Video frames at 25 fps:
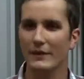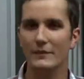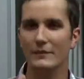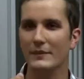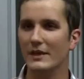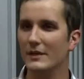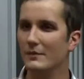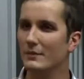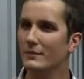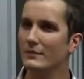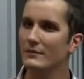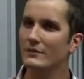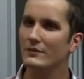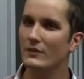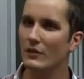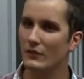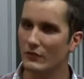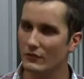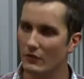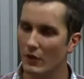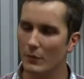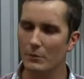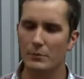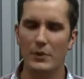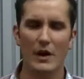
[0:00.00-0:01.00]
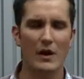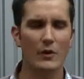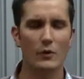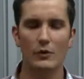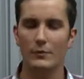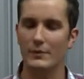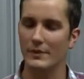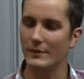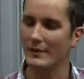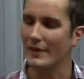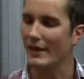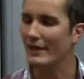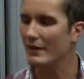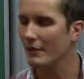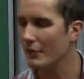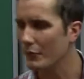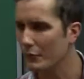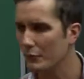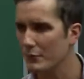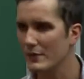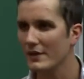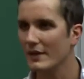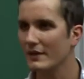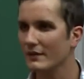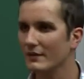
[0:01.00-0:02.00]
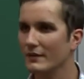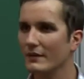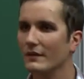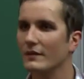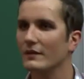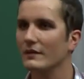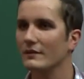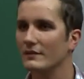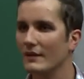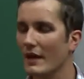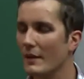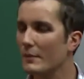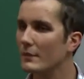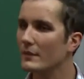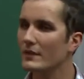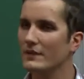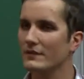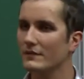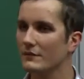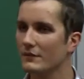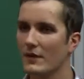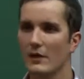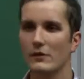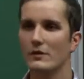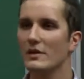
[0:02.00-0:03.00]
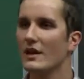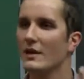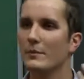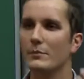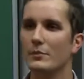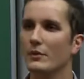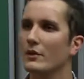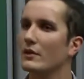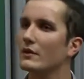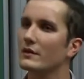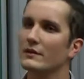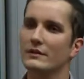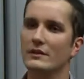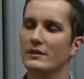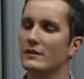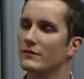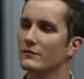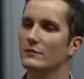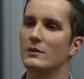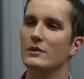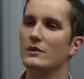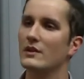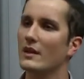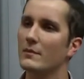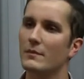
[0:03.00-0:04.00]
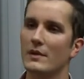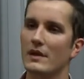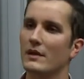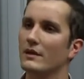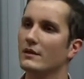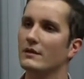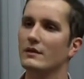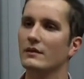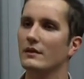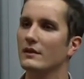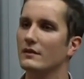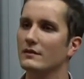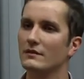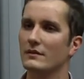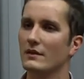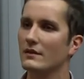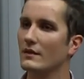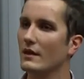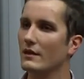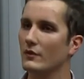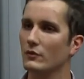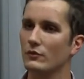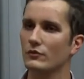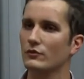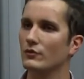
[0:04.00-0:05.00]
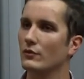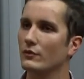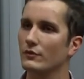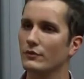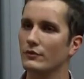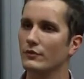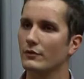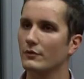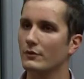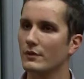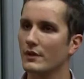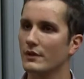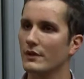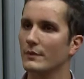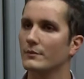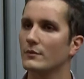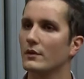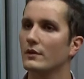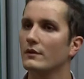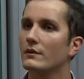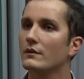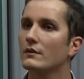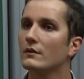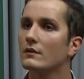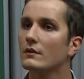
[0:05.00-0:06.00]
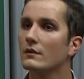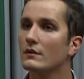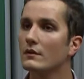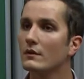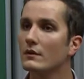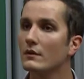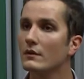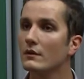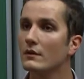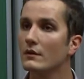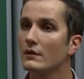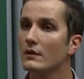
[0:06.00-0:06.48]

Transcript: maybe so some power, maybe L3, I think, is, is very ample and gives me an embedding, and then I control the degree. And I'm Otherwise, you could